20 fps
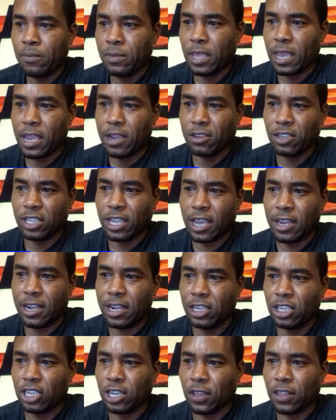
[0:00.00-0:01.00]
They're here
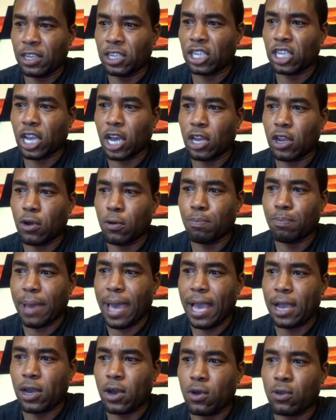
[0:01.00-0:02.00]
standing at each other as Charlo
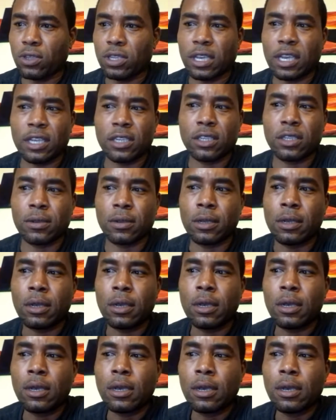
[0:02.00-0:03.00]
back goes against the
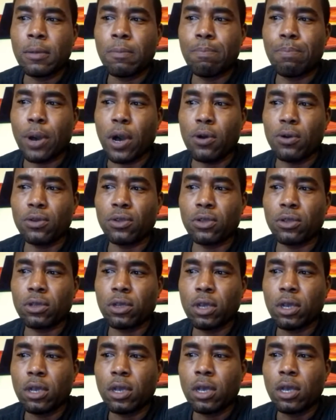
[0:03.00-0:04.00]
post.
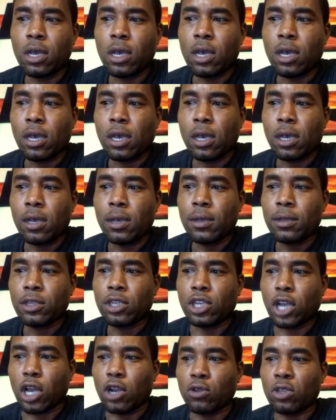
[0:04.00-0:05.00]

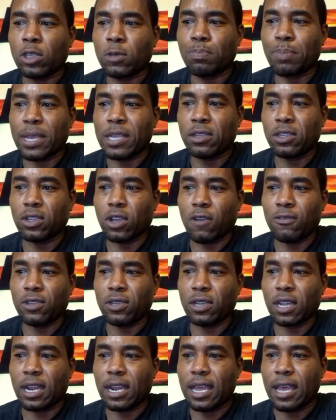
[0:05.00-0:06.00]
Charlo spins off
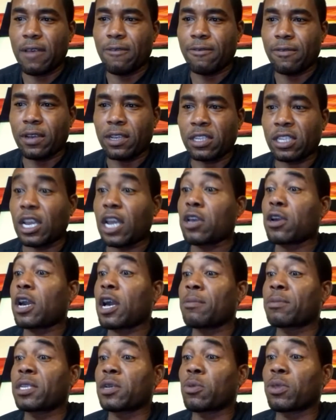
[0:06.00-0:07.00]
to the left. Castano
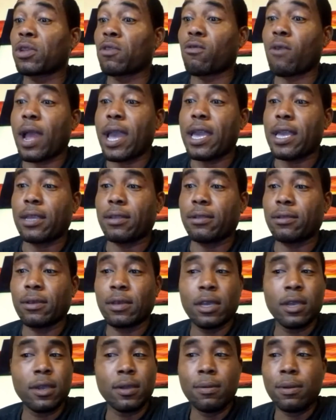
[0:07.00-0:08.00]
comes in with the right,
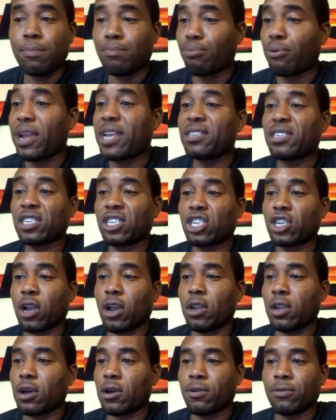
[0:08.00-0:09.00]
raises
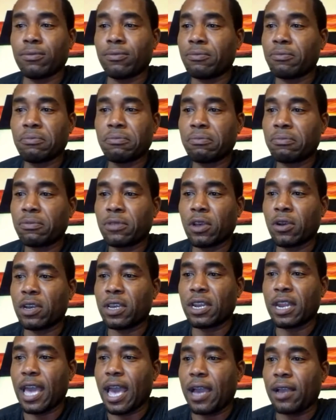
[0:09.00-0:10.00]
Charlo. No
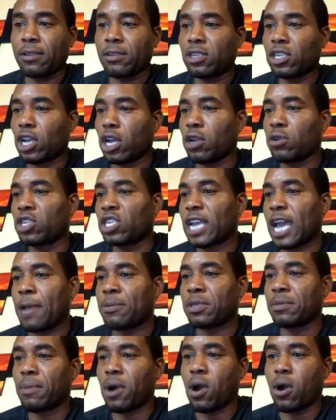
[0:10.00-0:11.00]
connect. Charlo
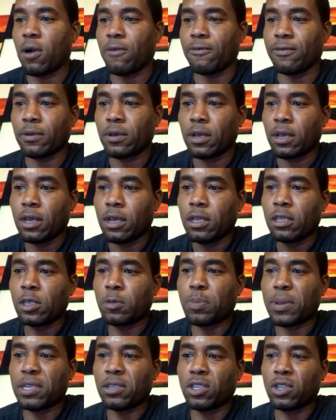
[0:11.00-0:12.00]
jabs him off.
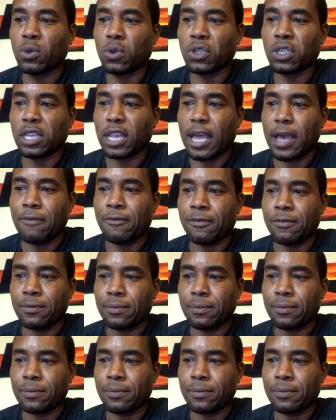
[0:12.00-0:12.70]
Spins to his left.